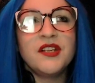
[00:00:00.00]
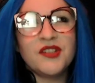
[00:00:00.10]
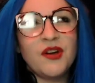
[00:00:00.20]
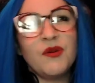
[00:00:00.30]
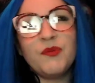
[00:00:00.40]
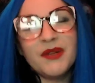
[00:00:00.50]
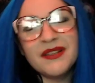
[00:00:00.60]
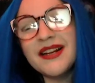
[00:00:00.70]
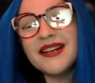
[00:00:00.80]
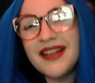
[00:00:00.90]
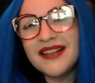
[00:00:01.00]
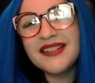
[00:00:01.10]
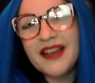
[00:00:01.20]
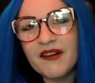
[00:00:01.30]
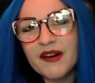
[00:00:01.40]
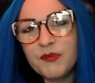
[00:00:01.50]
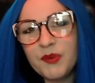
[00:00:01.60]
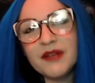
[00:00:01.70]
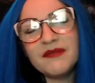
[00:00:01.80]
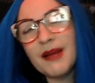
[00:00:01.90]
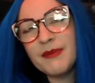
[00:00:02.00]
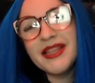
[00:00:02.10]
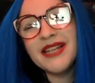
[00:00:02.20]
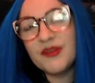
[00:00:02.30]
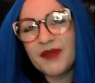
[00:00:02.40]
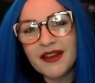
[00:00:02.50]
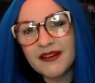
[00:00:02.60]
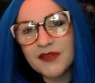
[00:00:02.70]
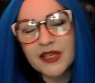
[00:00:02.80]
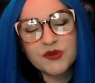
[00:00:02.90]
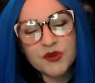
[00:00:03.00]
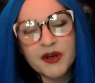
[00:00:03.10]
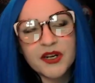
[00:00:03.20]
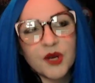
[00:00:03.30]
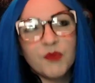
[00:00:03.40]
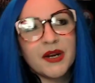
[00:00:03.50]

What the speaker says: So, but like not scary, but I mean, that's okay if that's what you want to do.